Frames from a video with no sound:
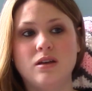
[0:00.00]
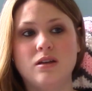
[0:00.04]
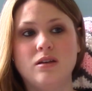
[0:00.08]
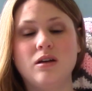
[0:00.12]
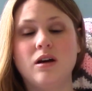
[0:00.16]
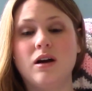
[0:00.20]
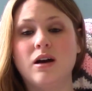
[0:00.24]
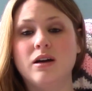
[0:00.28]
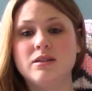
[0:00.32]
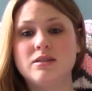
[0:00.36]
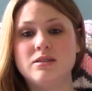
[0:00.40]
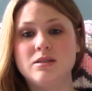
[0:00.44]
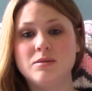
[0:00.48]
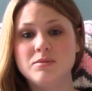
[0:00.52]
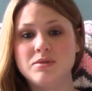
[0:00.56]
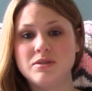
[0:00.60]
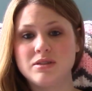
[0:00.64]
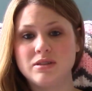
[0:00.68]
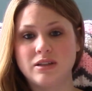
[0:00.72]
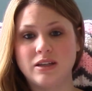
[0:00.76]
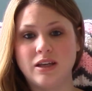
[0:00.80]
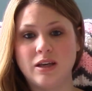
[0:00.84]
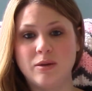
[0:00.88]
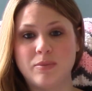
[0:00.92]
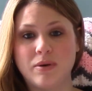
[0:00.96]
got some
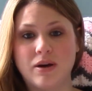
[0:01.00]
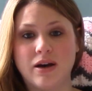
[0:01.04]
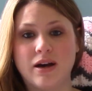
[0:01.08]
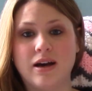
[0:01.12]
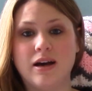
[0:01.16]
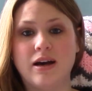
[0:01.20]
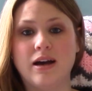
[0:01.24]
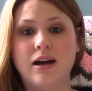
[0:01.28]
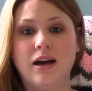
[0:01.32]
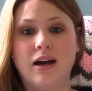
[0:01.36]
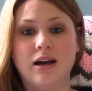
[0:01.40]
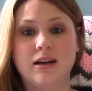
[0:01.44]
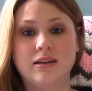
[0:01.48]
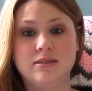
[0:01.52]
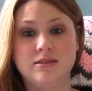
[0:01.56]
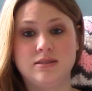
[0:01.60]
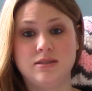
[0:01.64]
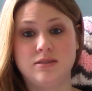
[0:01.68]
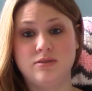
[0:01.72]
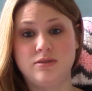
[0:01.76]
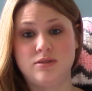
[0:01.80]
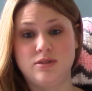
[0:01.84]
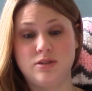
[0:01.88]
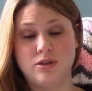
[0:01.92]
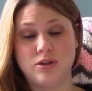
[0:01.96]
sleep. I asked
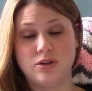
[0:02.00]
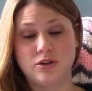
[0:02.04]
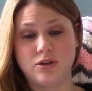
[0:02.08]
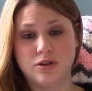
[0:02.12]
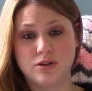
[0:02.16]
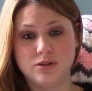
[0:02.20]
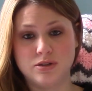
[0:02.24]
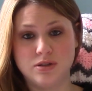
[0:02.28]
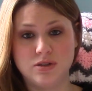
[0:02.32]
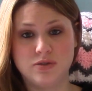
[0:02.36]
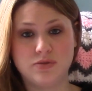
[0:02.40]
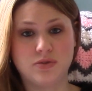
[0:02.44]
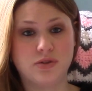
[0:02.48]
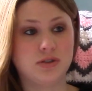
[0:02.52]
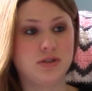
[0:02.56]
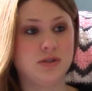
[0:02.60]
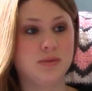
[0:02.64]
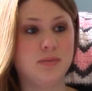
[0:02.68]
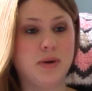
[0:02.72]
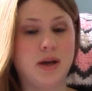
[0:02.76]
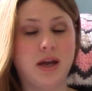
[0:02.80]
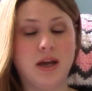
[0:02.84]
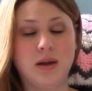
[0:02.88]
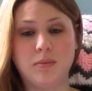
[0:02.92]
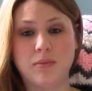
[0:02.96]
the nurses for some
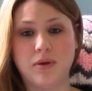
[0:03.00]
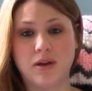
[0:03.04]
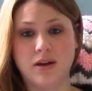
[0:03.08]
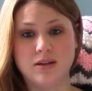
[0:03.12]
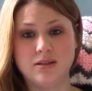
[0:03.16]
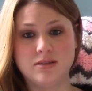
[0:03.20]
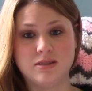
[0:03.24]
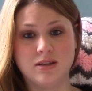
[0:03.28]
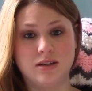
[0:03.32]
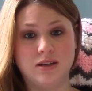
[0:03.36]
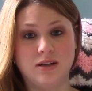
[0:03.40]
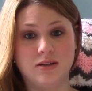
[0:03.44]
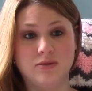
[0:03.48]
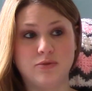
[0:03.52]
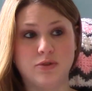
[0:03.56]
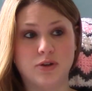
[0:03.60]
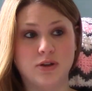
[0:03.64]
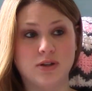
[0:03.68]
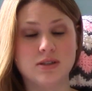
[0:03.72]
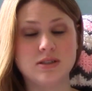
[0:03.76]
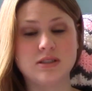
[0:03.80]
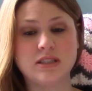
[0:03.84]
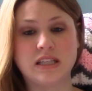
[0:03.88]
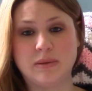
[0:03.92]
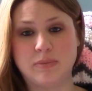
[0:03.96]
pain medicine and for
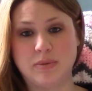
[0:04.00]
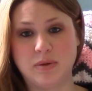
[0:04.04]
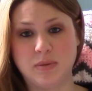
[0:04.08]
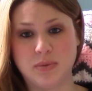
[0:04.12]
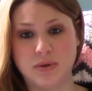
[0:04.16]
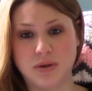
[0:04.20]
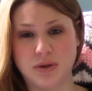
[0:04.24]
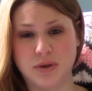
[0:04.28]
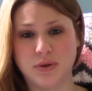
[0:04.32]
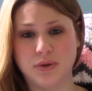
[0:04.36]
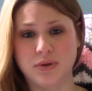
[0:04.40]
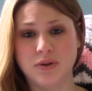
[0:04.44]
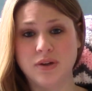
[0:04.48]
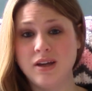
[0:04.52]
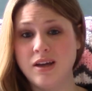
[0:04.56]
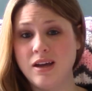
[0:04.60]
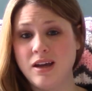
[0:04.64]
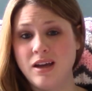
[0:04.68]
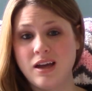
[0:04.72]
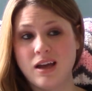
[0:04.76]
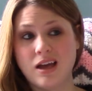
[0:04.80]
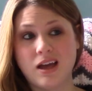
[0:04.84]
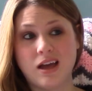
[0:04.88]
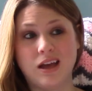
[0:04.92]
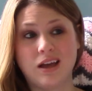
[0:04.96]
a sleeping pill,
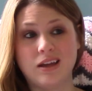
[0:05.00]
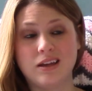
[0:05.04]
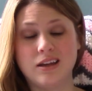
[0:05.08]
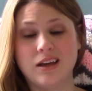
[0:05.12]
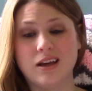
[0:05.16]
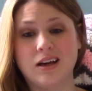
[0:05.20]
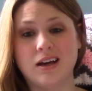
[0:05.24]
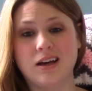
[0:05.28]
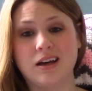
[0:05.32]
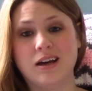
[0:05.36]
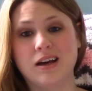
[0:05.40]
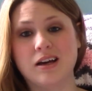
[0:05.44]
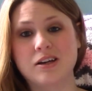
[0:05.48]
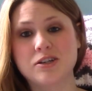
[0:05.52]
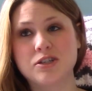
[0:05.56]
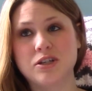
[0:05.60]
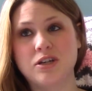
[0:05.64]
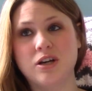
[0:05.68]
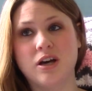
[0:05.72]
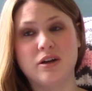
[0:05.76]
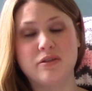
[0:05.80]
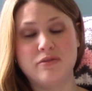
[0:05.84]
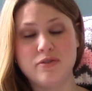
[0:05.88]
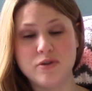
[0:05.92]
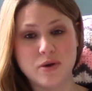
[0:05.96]
and I actually
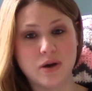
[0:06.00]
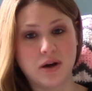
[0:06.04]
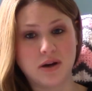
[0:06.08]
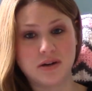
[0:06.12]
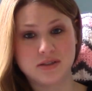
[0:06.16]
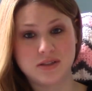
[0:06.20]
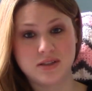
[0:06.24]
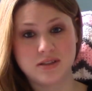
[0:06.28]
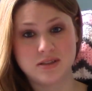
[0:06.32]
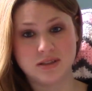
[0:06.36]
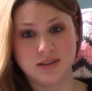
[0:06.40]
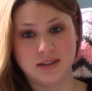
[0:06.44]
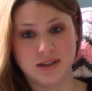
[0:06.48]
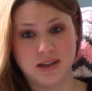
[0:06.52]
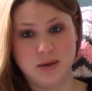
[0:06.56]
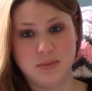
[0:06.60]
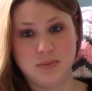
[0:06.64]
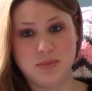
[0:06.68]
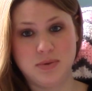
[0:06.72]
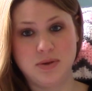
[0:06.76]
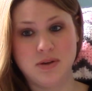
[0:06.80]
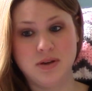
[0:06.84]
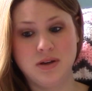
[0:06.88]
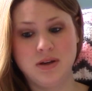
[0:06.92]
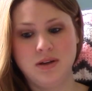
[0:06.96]
got a few hours of sleep,
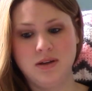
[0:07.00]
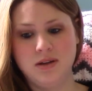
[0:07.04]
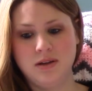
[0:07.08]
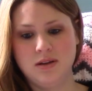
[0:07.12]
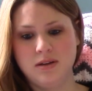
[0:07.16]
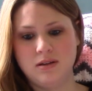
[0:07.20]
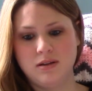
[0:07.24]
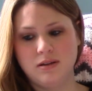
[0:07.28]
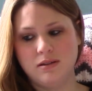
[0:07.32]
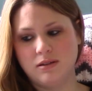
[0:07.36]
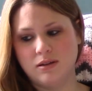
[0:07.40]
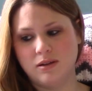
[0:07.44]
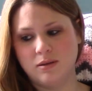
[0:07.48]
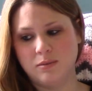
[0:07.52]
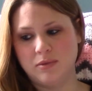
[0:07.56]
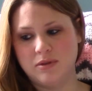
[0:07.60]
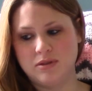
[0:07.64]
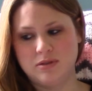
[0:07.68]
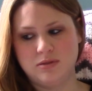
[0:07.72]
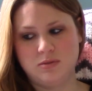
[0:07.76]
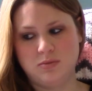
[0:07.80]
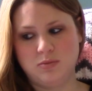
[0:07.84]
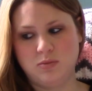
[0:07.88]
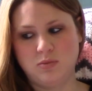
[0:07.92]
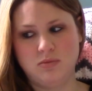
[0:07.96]

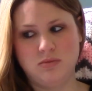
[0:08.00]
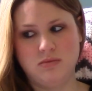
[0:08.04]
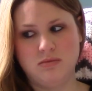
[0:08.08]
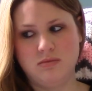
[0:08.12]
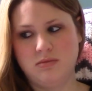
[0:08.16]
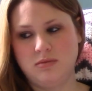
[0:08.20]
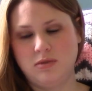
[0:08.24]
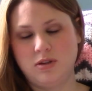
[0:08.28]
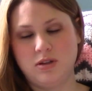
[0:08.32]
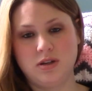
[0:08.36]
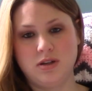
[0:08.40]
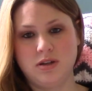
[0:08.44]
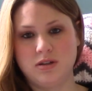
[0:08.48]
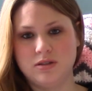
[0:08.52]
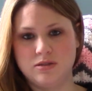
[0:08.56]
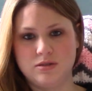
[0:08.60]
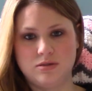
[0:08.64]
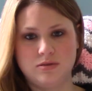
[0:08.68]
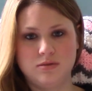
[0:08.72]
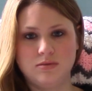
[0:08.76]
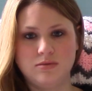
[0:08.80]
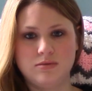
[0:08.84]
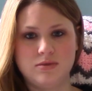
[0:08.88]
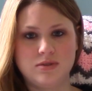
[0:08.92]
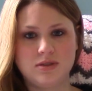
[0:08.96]
as good as
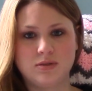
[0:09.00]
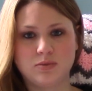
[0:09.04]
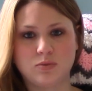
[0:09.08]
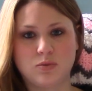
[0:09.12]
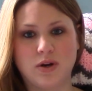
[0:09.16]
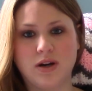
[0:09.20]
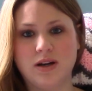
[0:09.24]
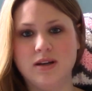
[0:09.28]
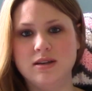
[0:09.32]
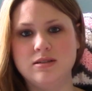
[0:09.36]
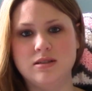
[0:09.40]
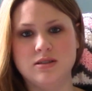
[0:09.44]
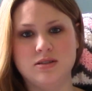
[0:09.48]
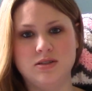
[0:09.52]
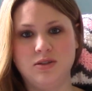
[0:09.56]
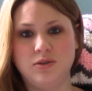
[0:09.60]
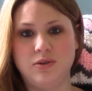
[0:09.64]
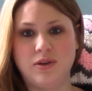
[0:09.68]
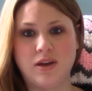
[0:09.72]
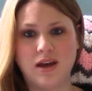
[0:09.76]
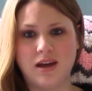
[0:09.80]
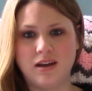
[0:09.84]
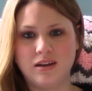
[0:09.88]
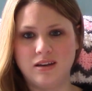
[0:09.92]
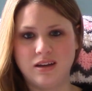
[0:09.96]
rest as you
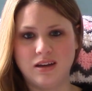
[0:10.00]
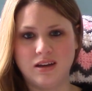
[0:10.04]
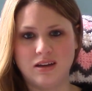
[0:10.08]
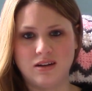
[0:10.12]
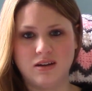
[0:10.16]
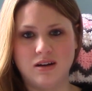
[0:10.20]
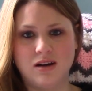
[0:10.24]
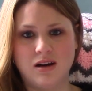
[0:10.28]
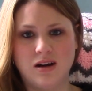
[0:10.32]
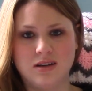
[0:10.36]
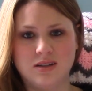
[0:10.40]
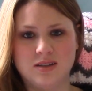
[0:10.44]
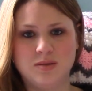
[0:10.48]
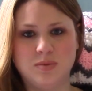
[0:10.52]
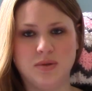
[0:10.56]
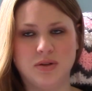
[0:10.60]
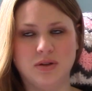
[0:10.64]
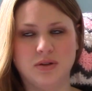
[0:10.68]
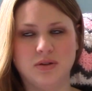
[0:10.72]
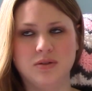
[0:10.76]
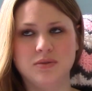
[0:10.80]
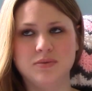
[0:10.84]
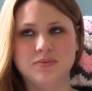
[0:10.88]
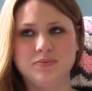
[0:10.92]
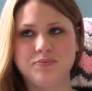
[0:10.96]
can get in a
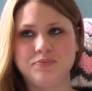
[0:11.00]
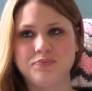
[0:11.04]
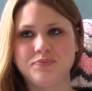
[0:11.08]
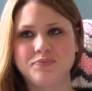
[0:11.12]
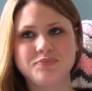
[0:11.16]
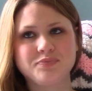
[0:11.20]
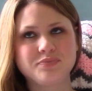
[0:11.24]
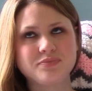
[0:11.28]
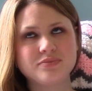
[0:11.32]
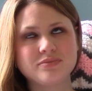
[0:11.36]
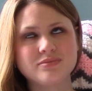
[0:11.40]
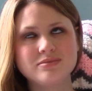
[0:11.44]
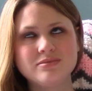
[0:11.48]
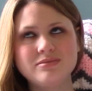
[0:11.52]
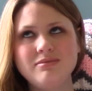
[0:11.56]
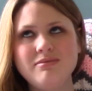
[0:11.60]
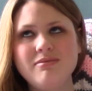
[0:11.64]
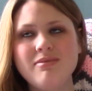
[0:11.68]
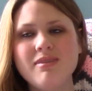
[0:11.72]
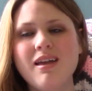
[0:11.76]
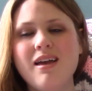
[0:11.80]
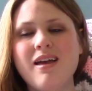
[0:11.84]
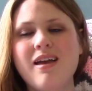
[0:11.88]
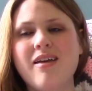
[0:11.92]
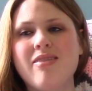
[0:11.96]
hospital.
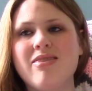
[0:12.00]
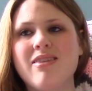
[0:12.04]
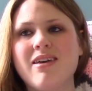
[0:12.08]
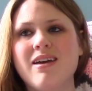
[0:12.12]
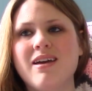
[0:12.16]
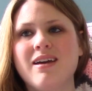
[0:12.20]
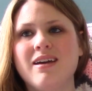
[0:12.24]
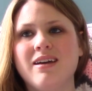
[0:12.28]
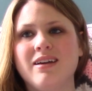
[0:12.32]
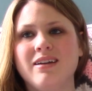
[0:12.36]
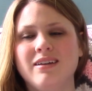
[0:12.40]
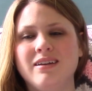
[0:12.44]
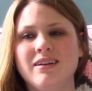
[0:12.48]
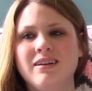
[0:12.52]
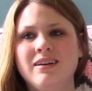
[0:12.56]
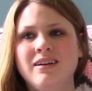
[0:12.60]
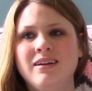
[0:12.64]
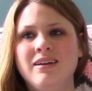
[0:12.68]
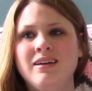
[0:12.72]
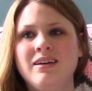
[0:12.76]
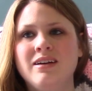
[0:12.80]
And then